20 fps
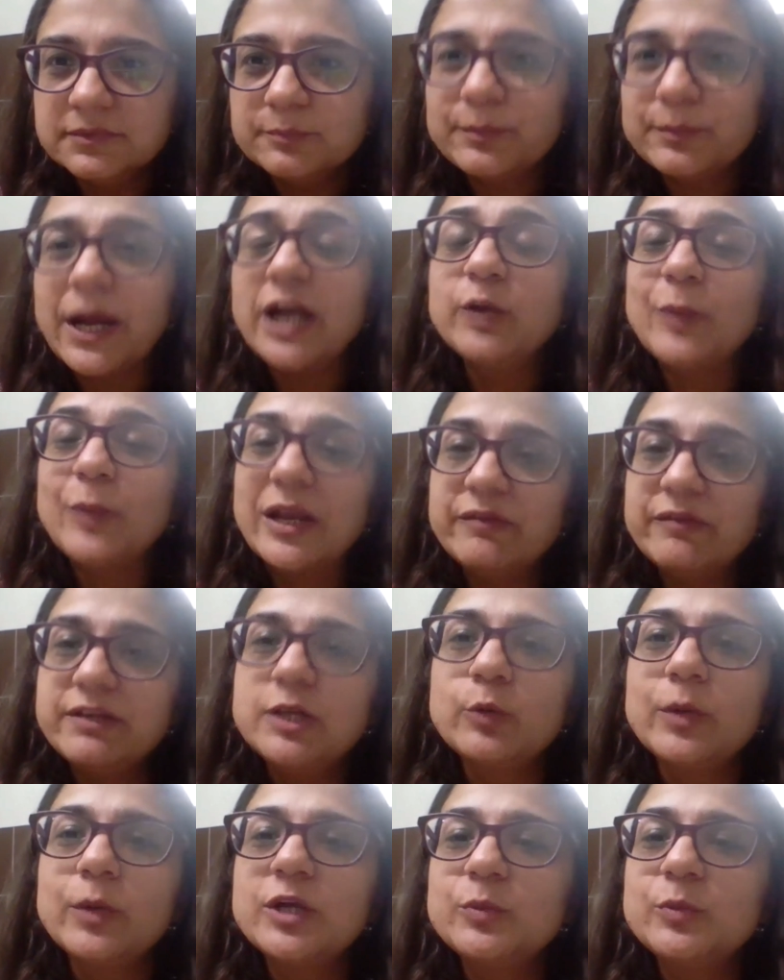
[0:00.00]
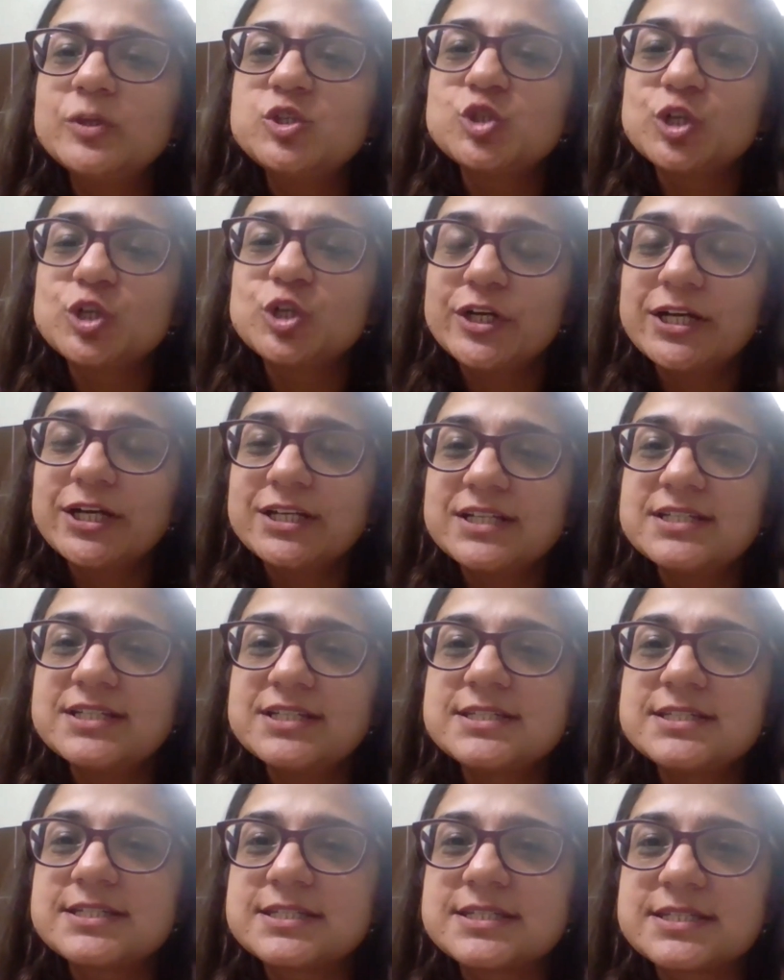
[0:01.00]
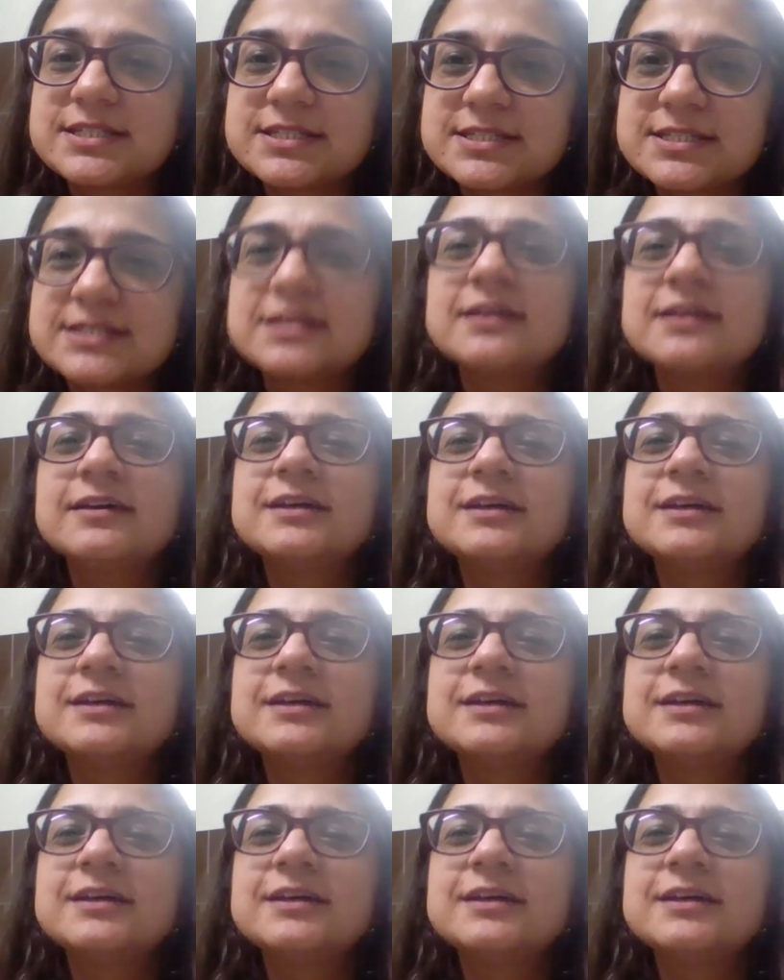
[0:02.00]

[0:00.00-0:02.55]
But when we do it with children, it is.